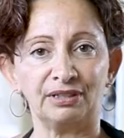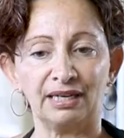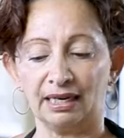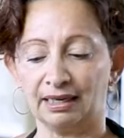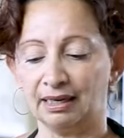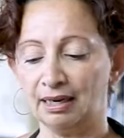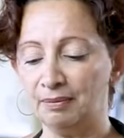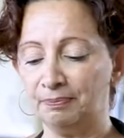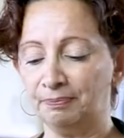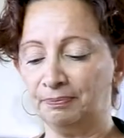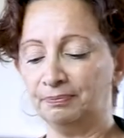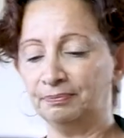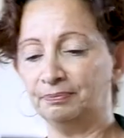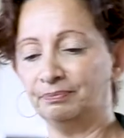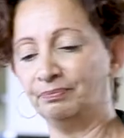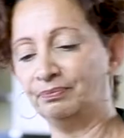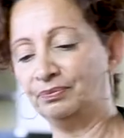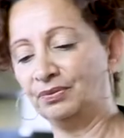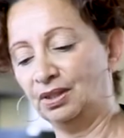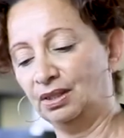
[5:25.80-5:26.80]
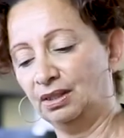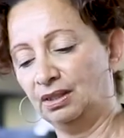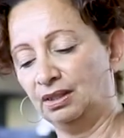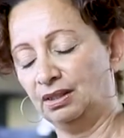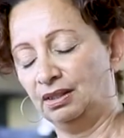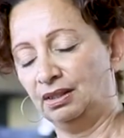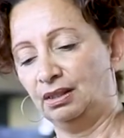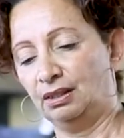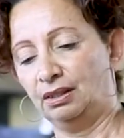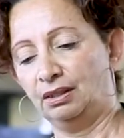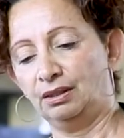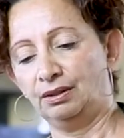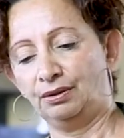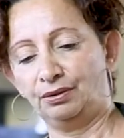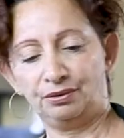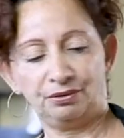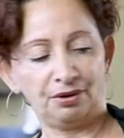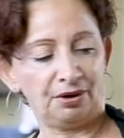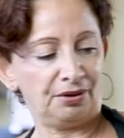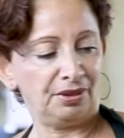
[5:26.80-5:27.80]
cut up.
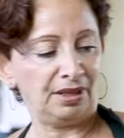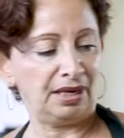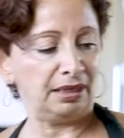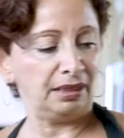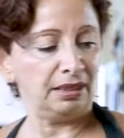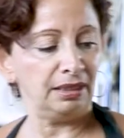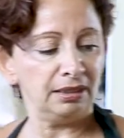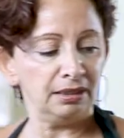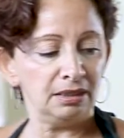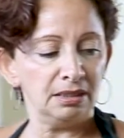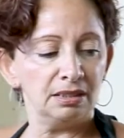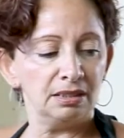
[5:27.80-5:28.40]
Throw that in.